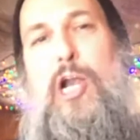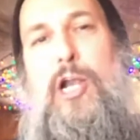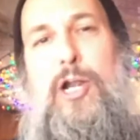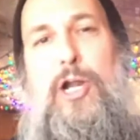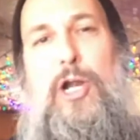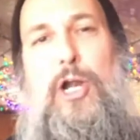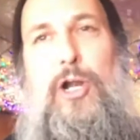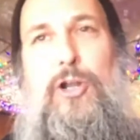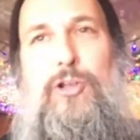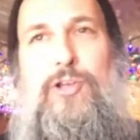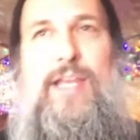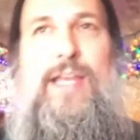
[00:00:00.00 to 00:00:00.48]

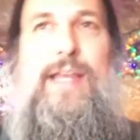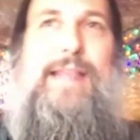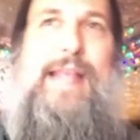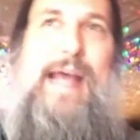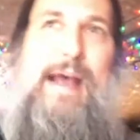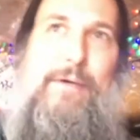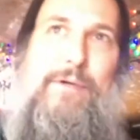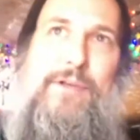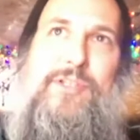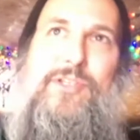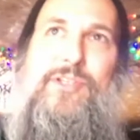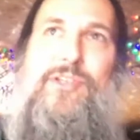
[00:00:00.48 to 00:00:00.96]
early. And that
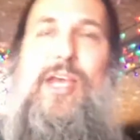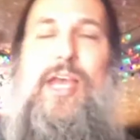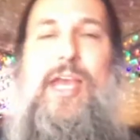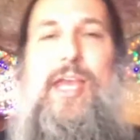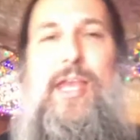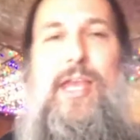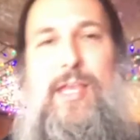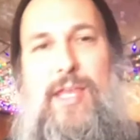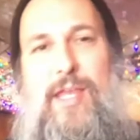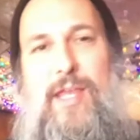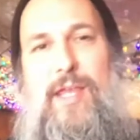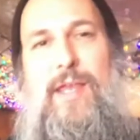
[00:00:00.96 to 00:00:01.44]
was
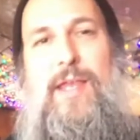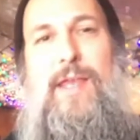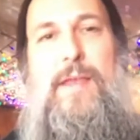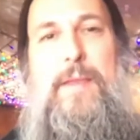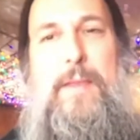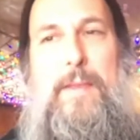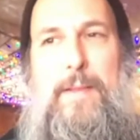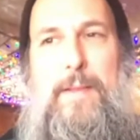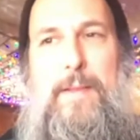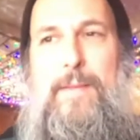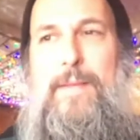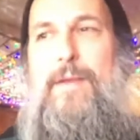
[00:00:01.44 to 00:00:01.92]
like,
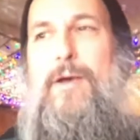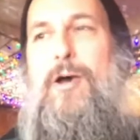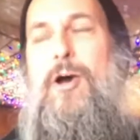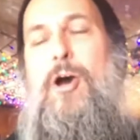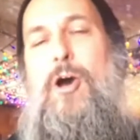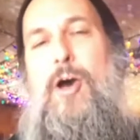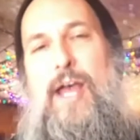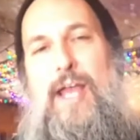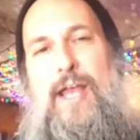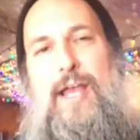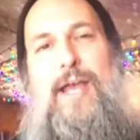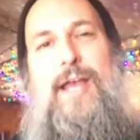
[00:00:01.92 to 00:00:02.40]
oh,
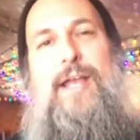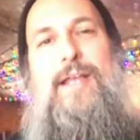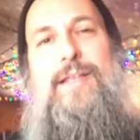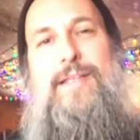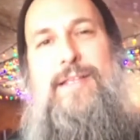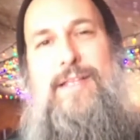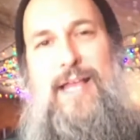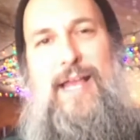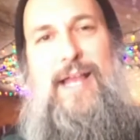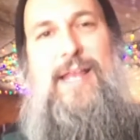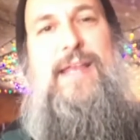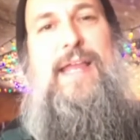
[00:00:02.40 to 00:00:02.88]
I
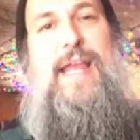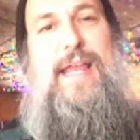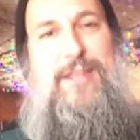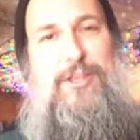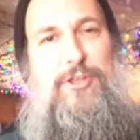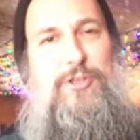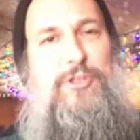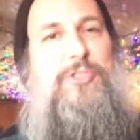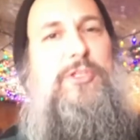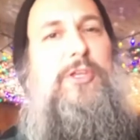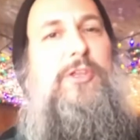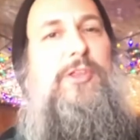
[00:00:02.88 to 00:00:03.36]
can get
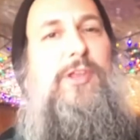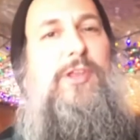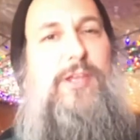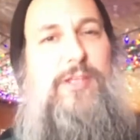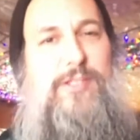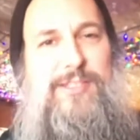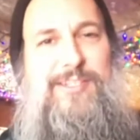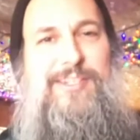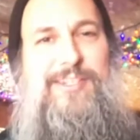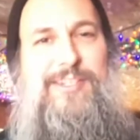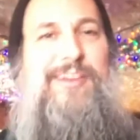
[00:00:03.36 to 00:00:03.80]
used to this.